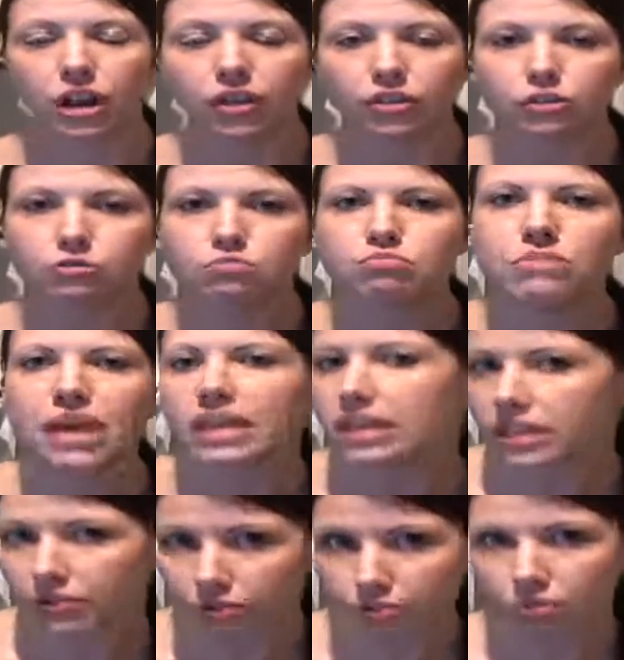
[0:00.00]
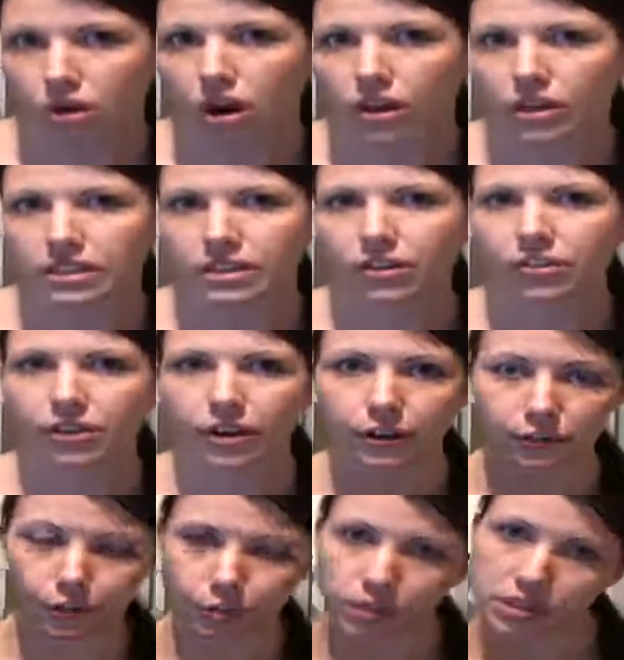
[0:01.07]
There's many different products out there.
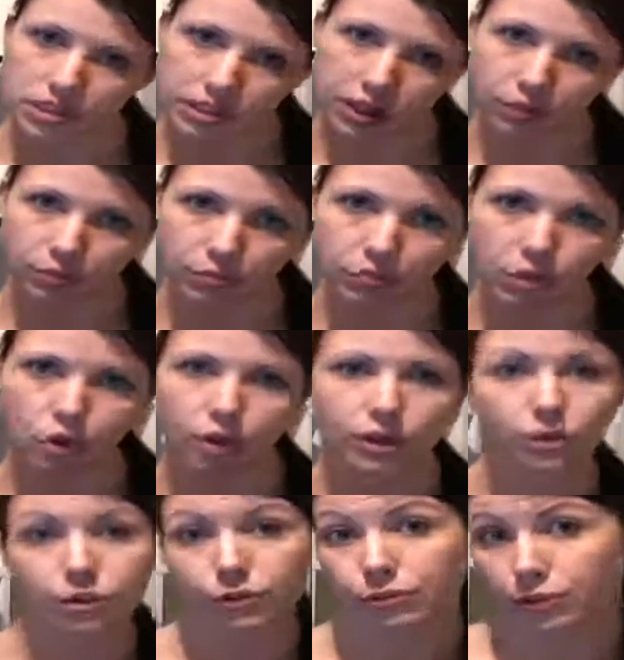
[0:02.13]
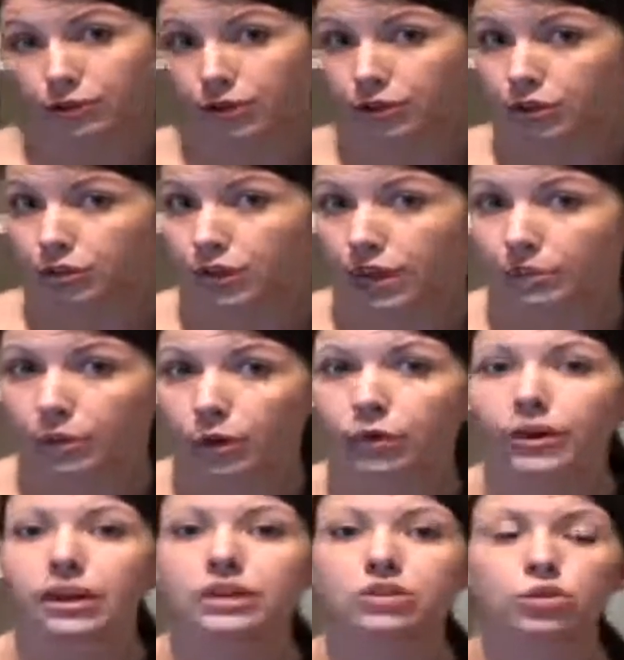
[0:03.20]
If you are self-employed, or if you're a new
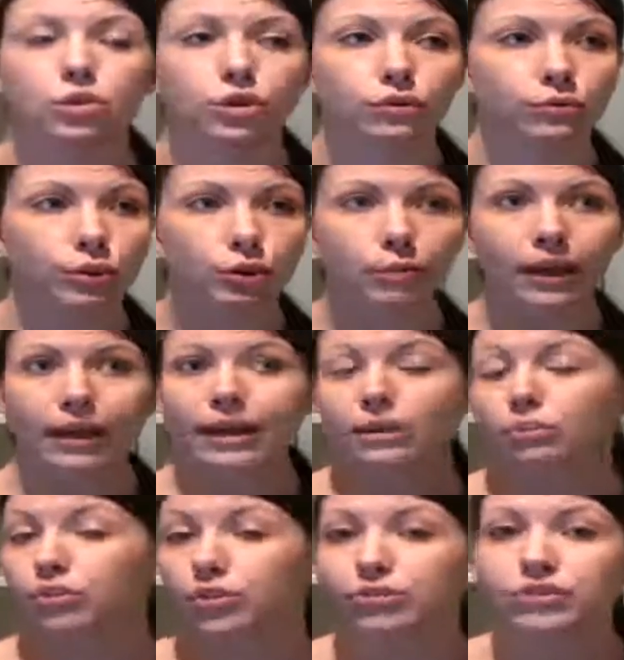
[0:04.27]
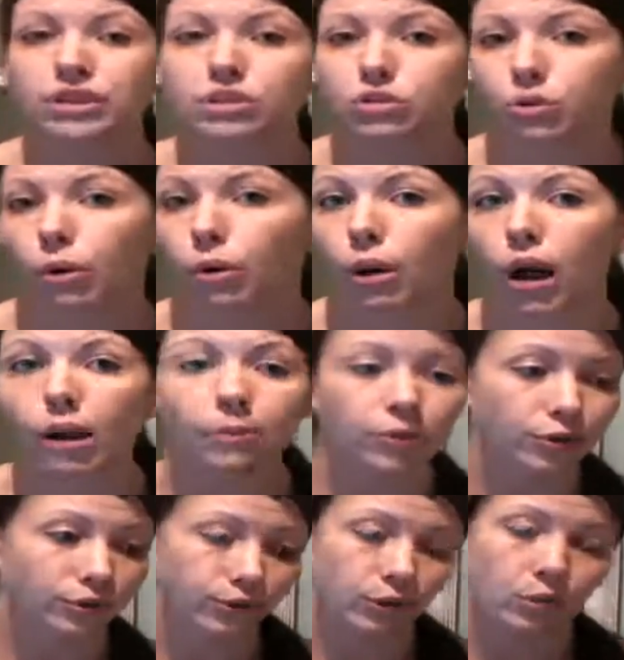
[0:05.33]
immigrant, or if you're buying a previous grow-up, or
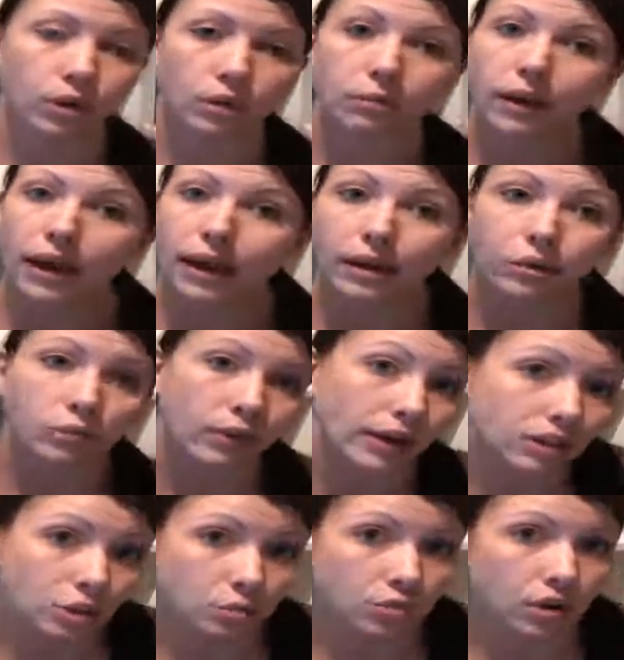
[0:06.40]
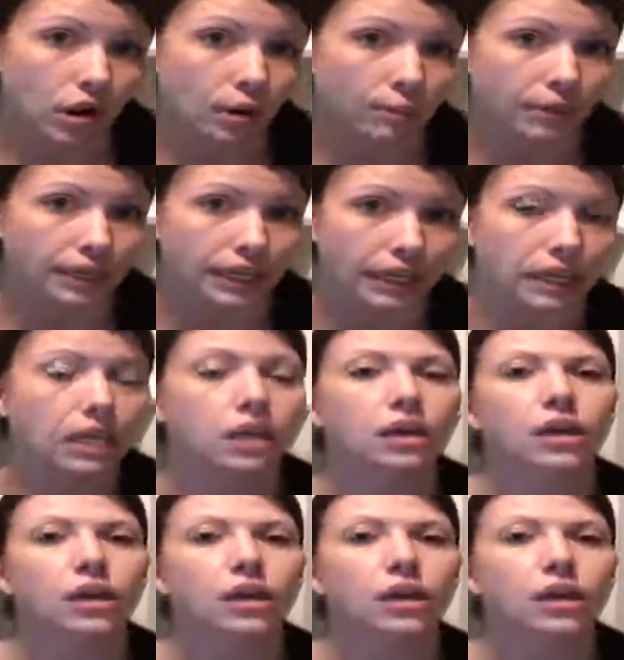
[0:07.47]
if you want to buy a rental property,